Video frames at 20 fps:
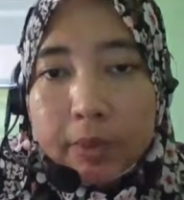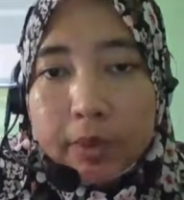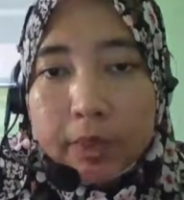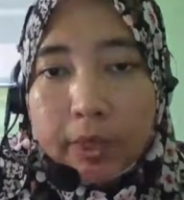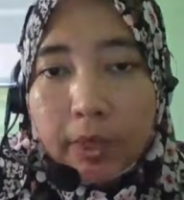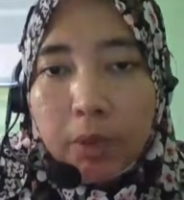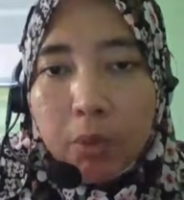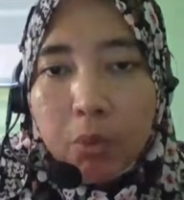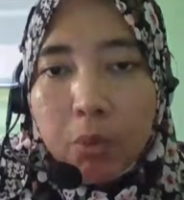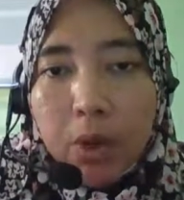
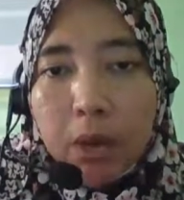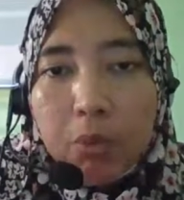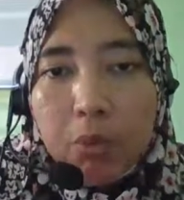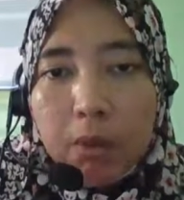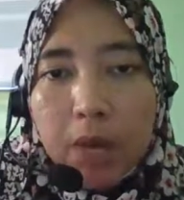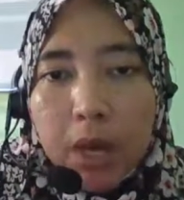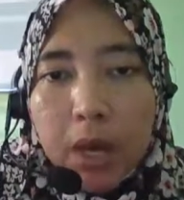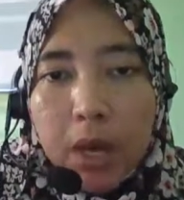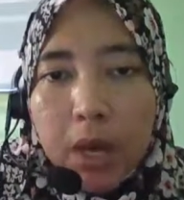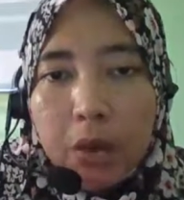Okay,
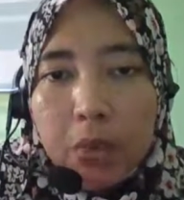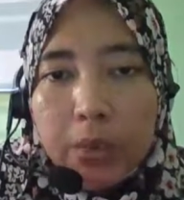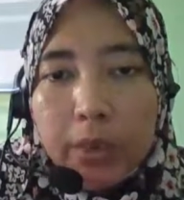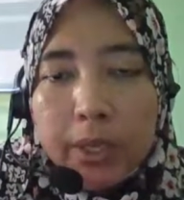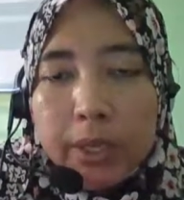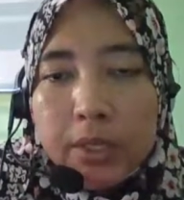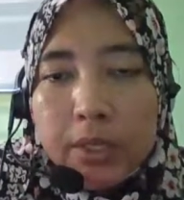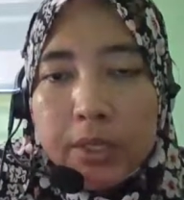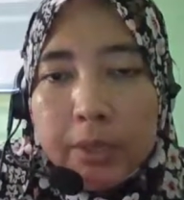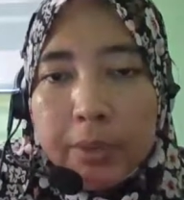how we
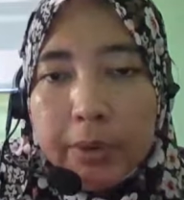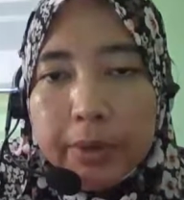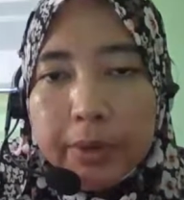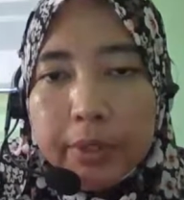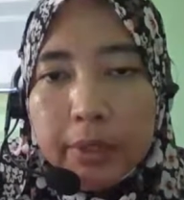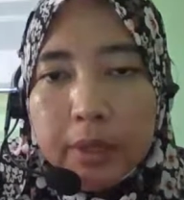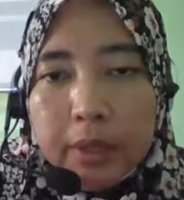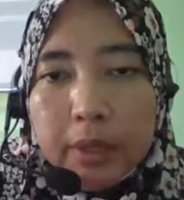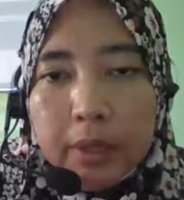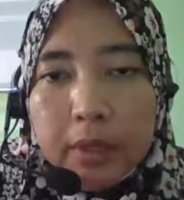can
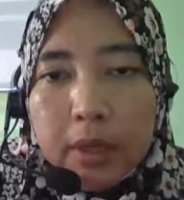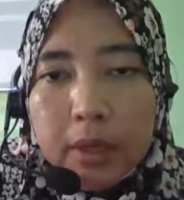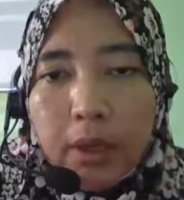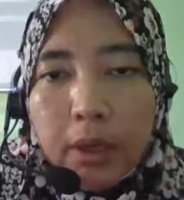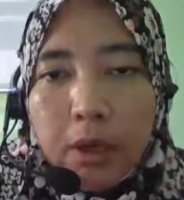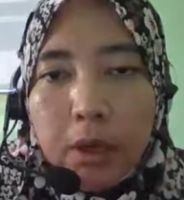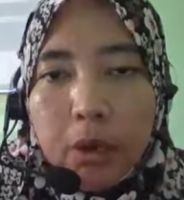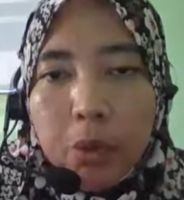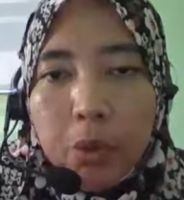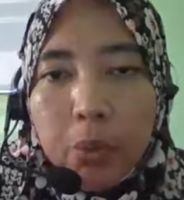separate it?
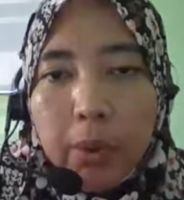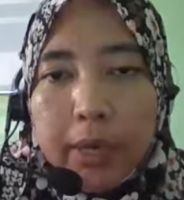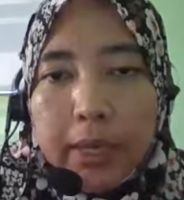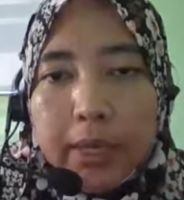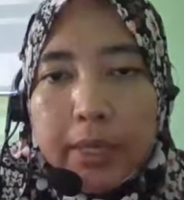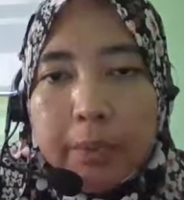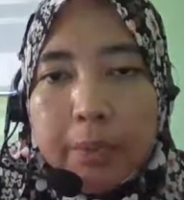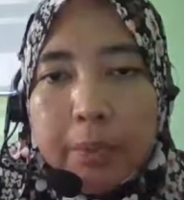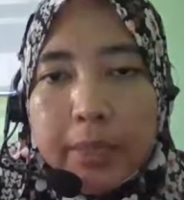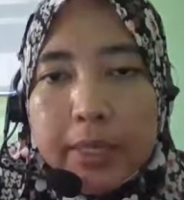
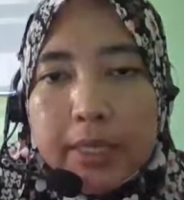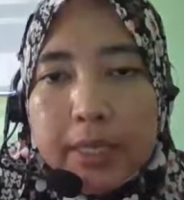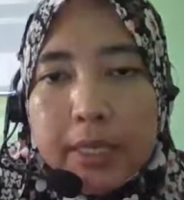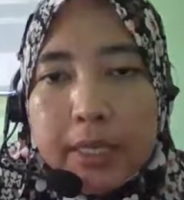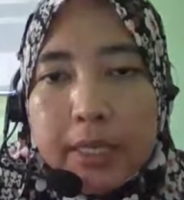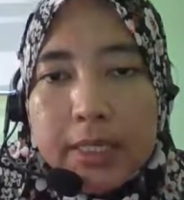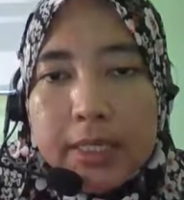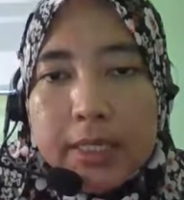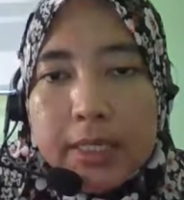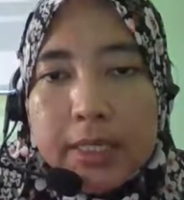When the base
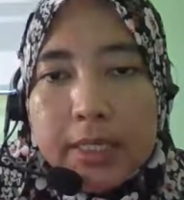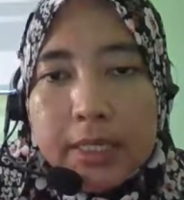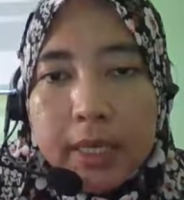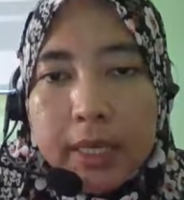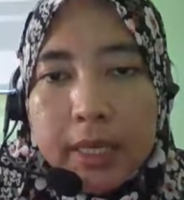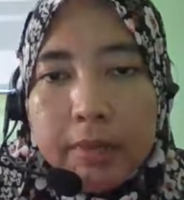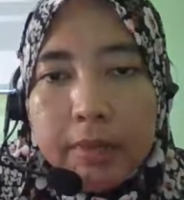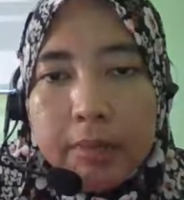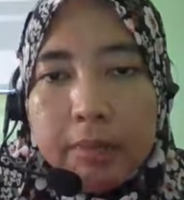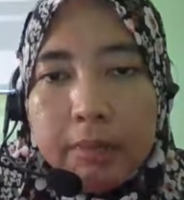is the
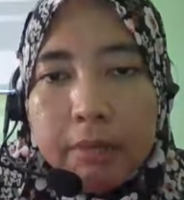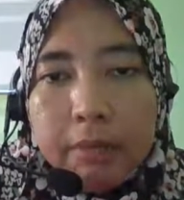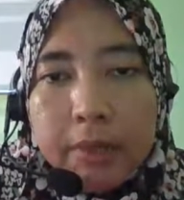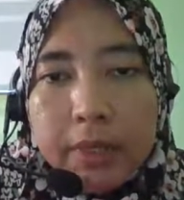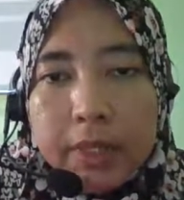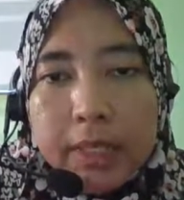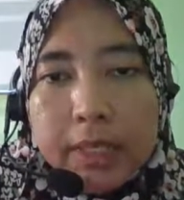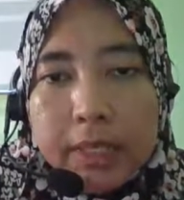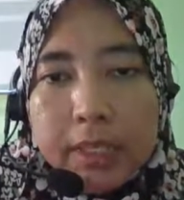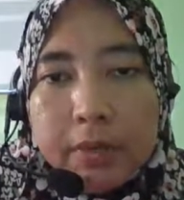same,
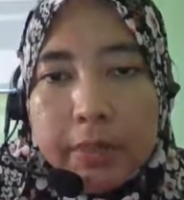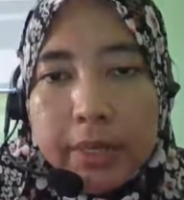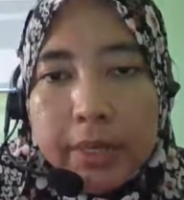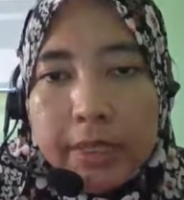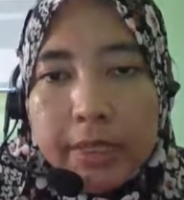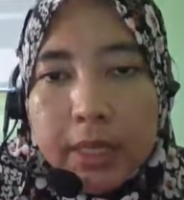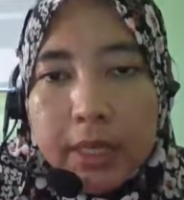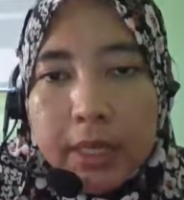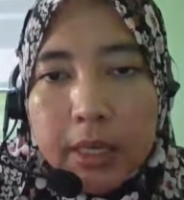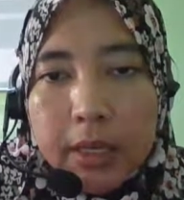this is
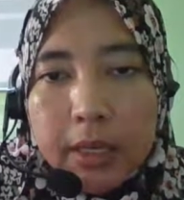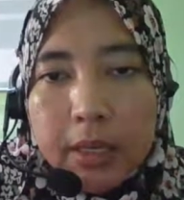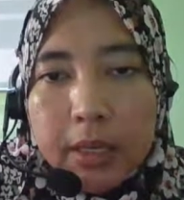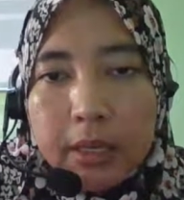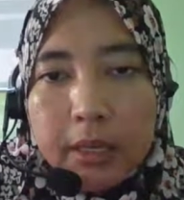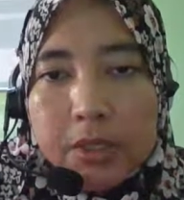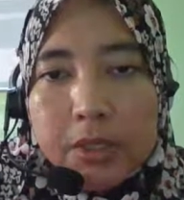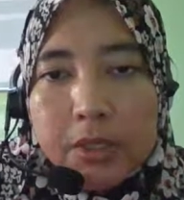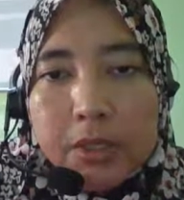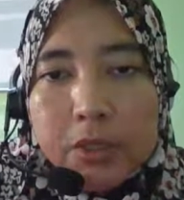base E.
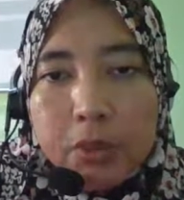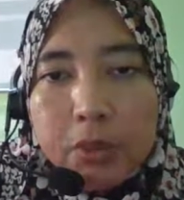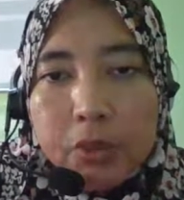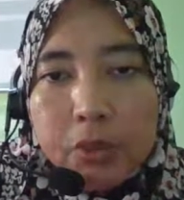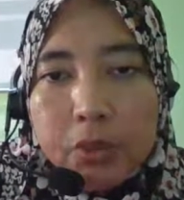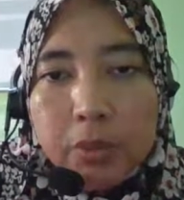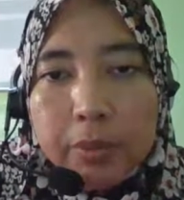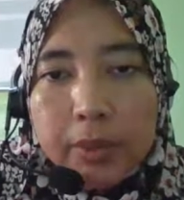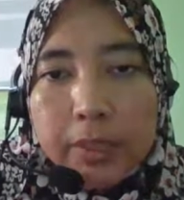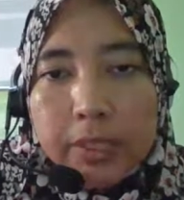This is
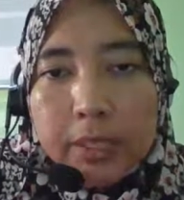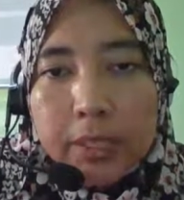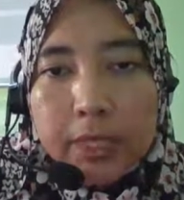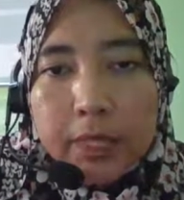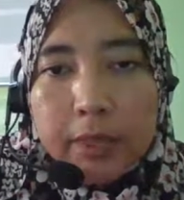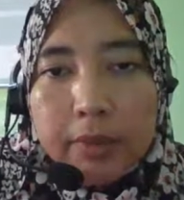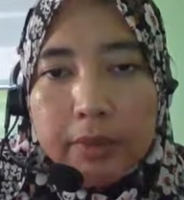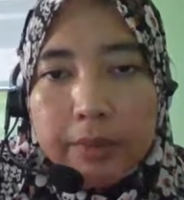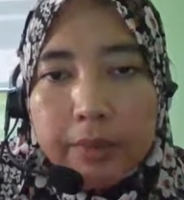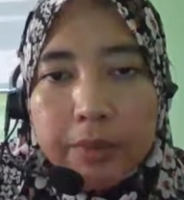also base
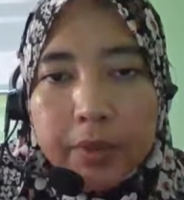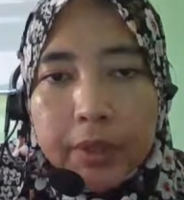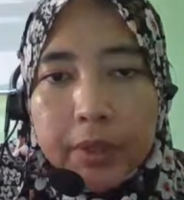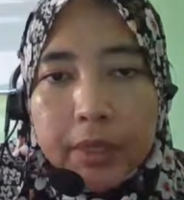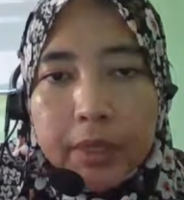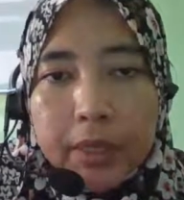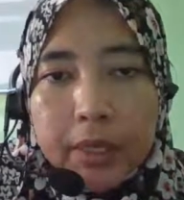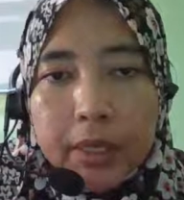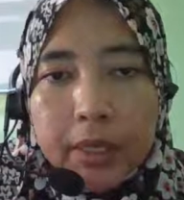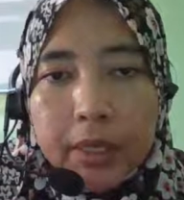E.
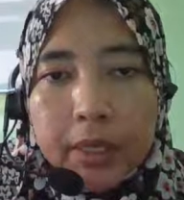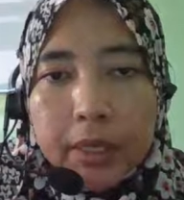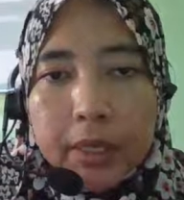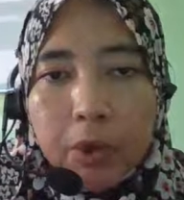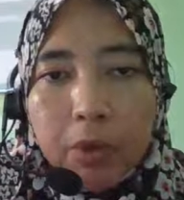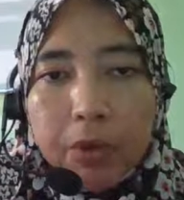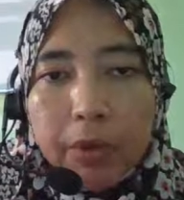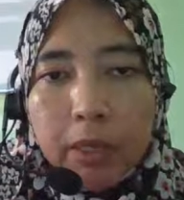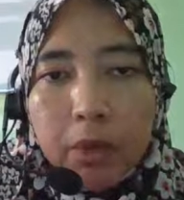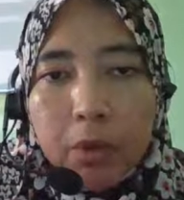Okay,
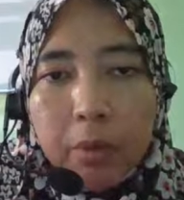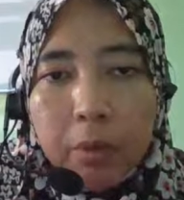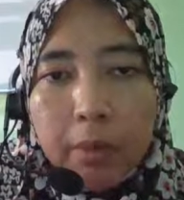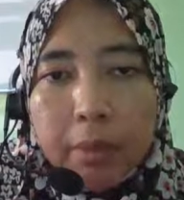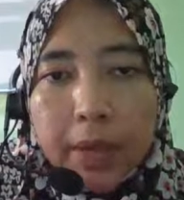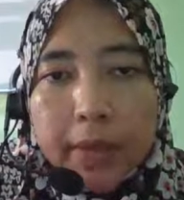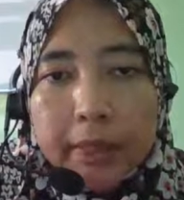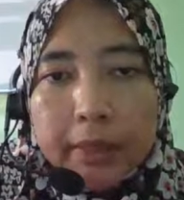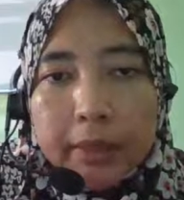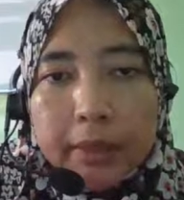now they
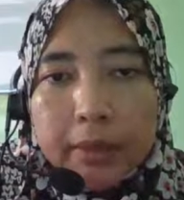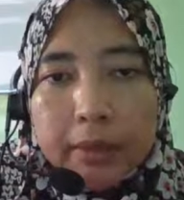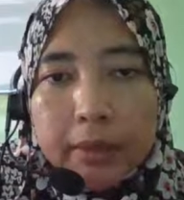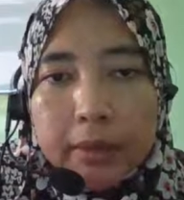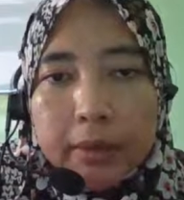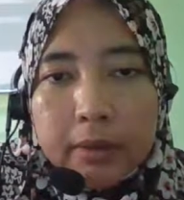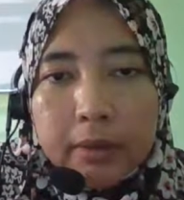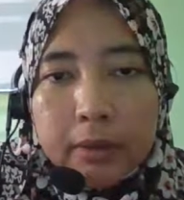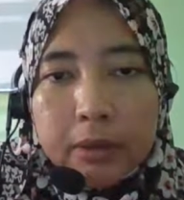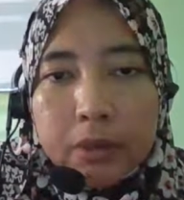combine.
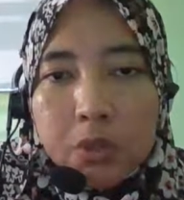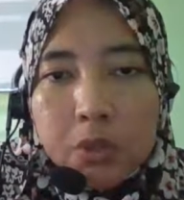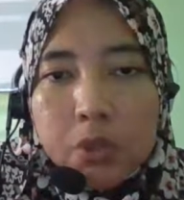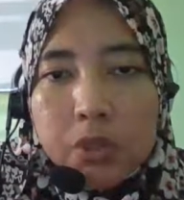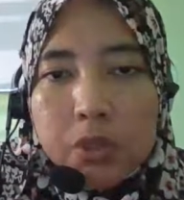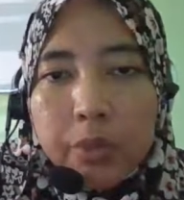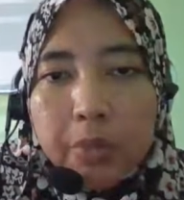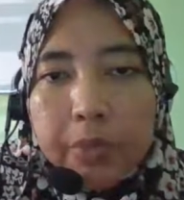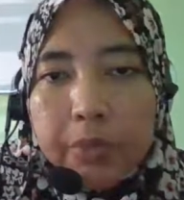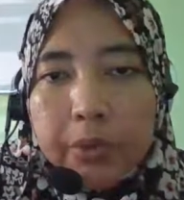So
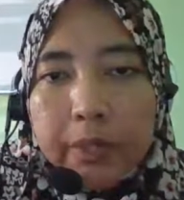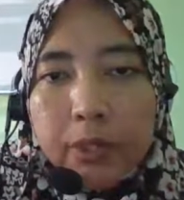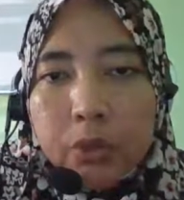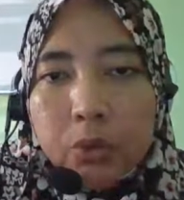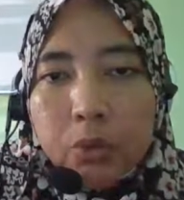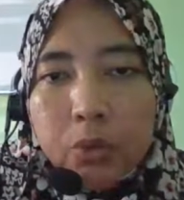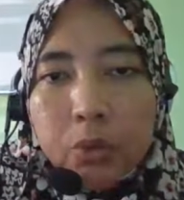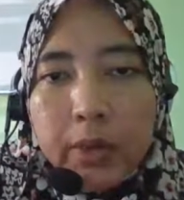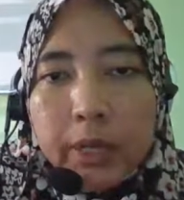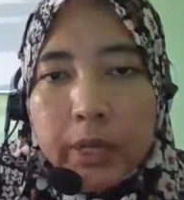separate
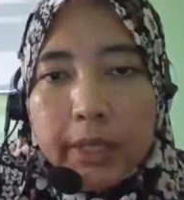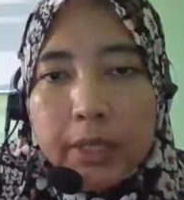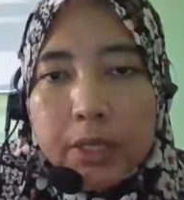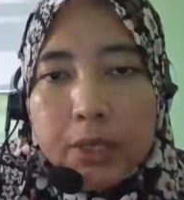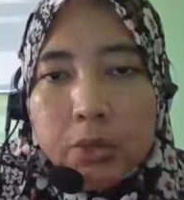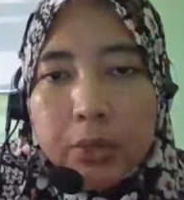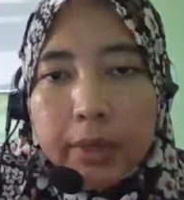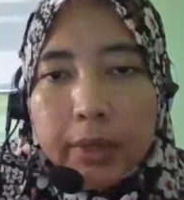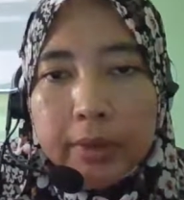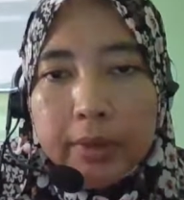two like
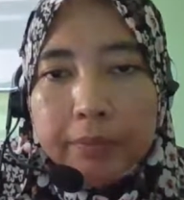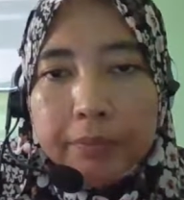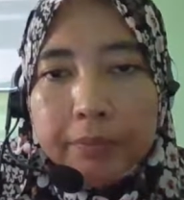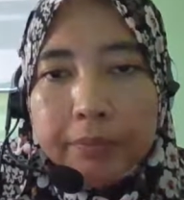this one.